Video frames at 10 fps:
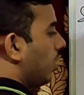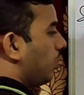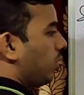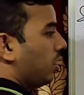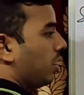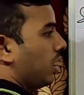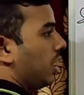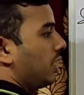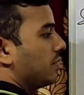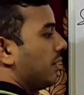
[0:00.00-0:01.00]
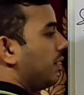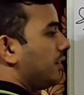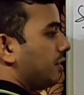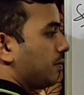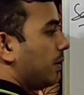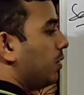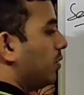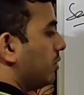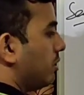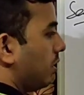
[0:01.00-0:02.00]
we let's find its value,
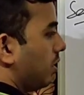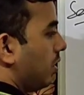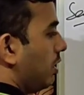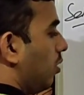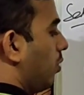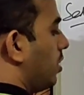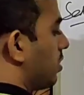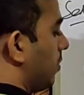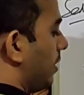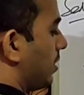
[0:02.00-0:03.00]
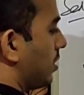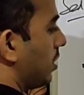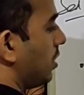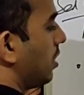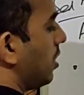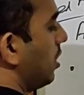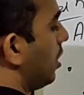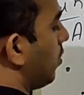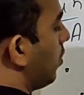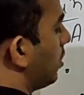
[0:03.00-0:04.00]
equals how much?
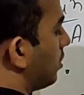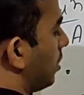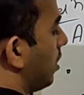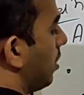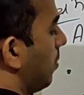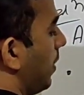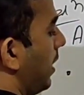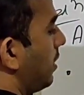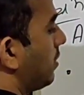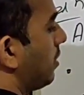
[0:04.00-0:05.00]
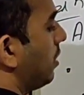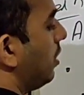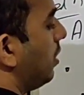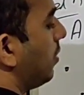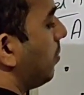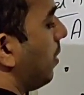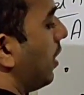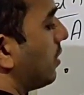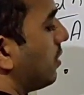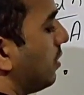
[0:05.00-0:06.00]
Equals minus 3
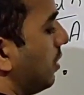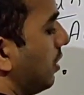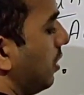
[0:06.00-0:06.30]
plus 3